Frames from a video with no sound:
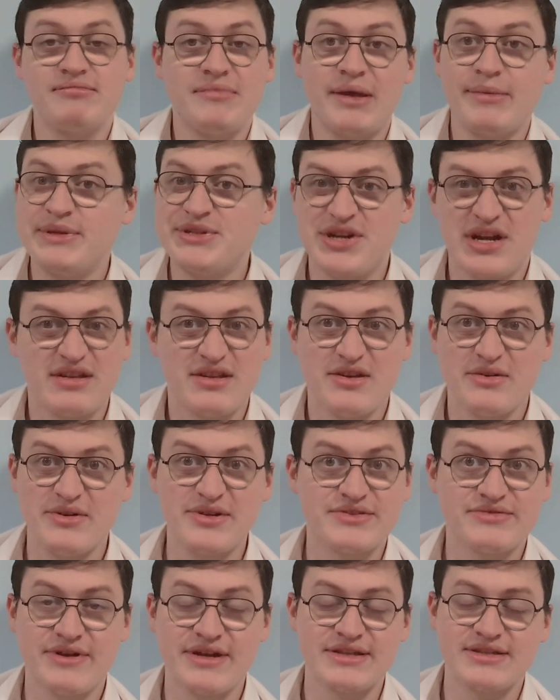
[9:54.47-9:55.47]
maybe, John Doe
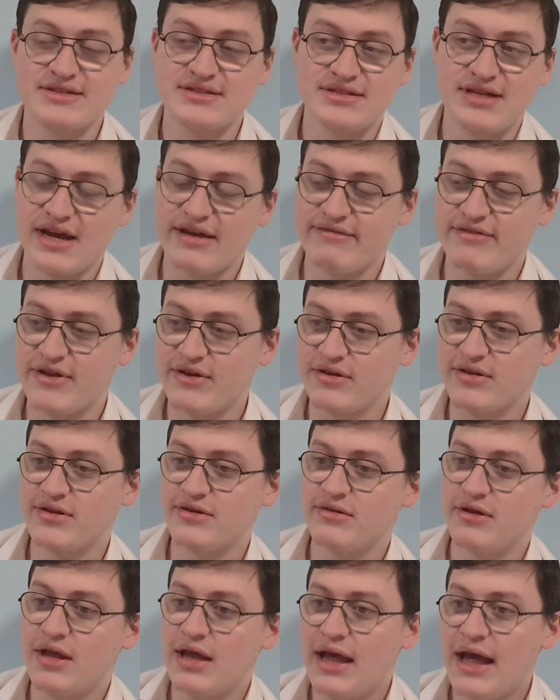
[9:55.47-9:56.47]
is racist, I have no
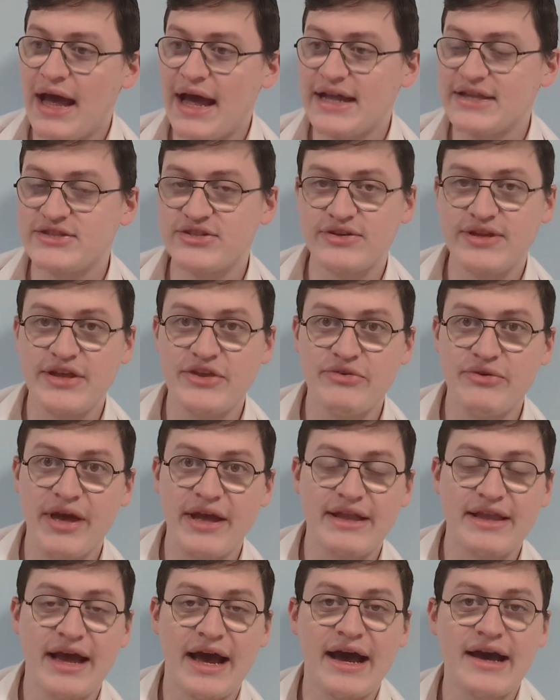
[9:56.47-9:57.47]
clue. And so then you
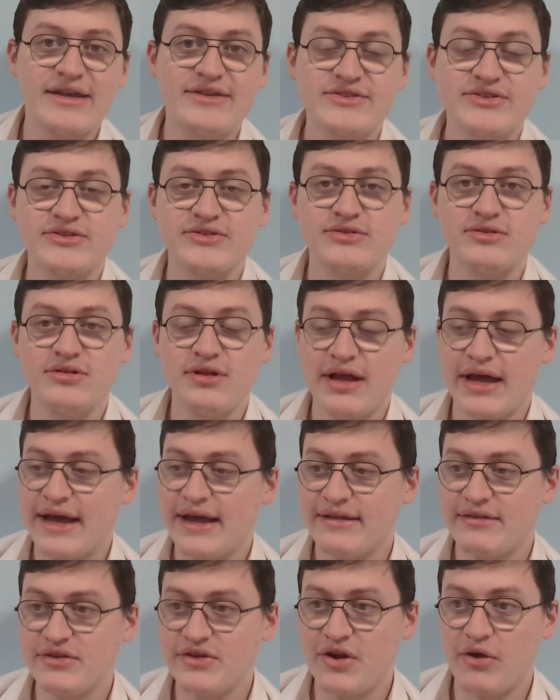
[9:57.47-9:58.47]
get to high school
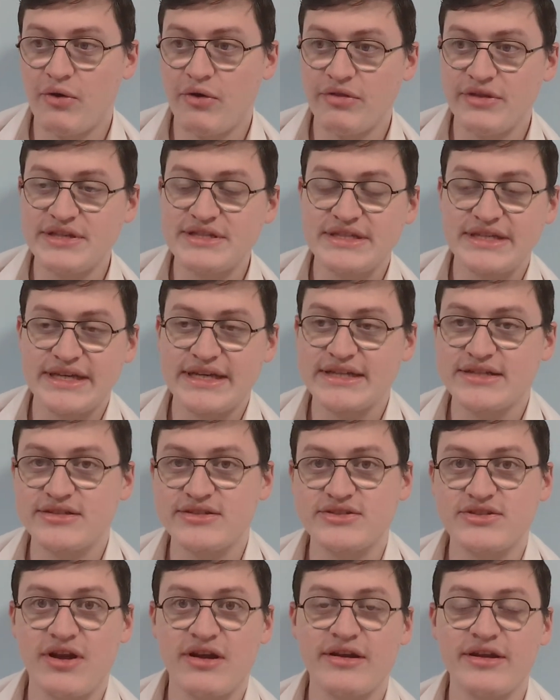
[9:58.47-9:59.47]
and, you know, all these kids
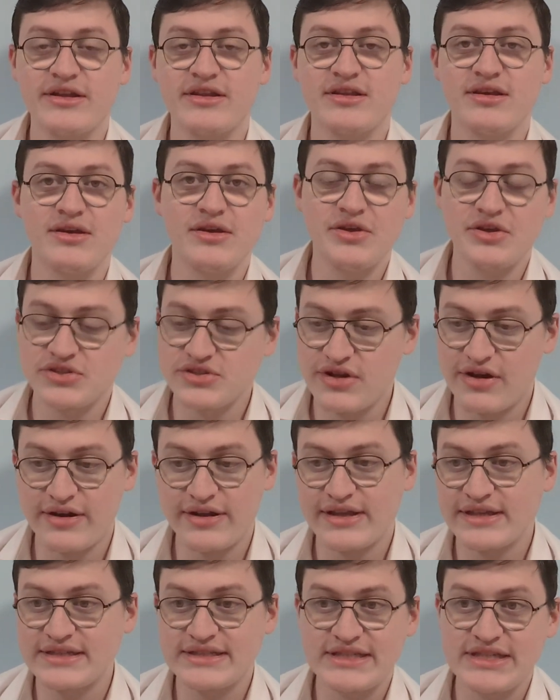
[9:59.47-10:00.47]
are starting to, you're
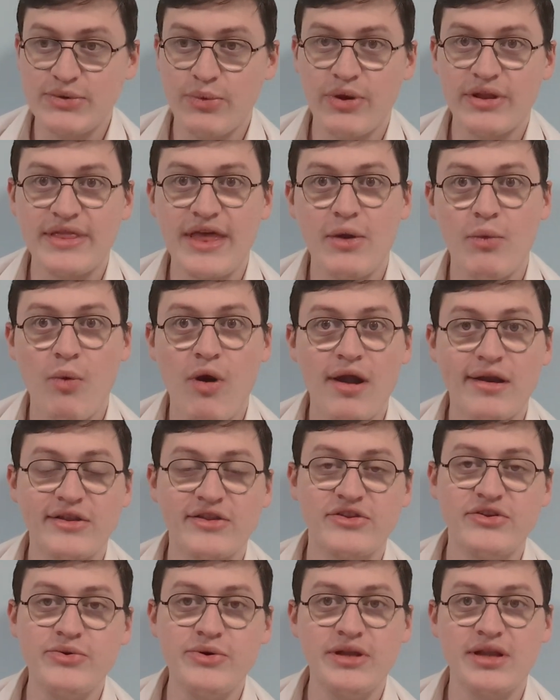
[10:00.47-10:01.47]
starting to see what they want to
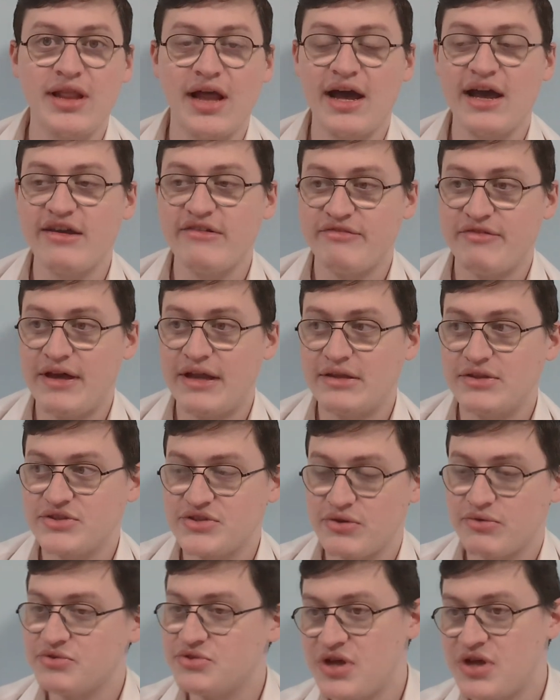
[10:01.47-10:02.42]
do in life. And so